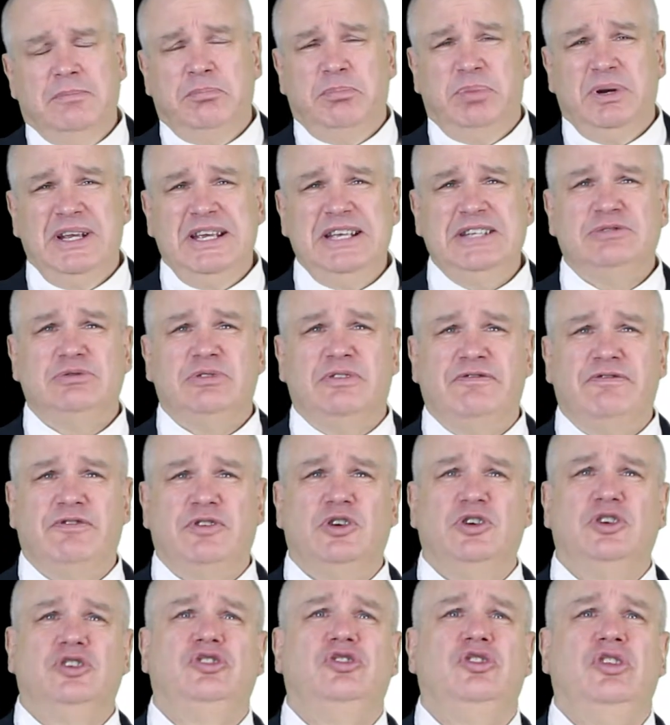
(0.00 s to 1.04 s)
Please
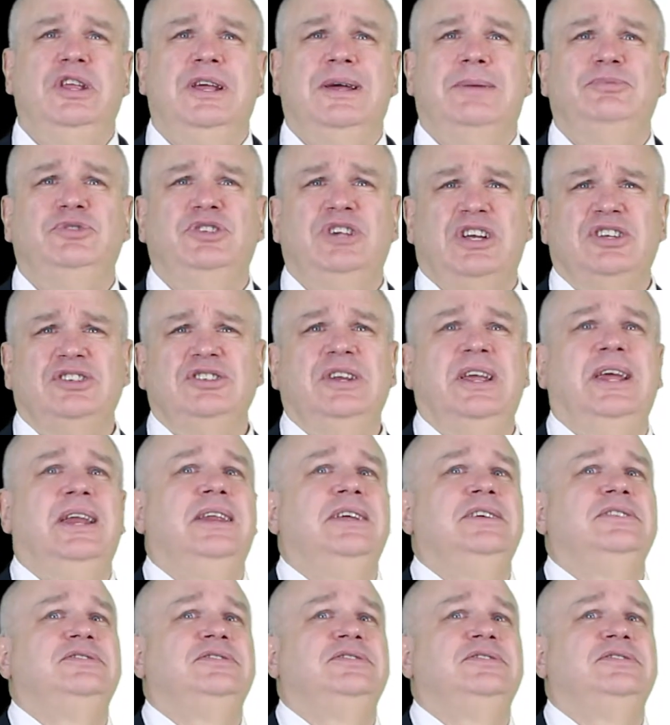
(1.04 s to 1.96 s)
refer to the objection handling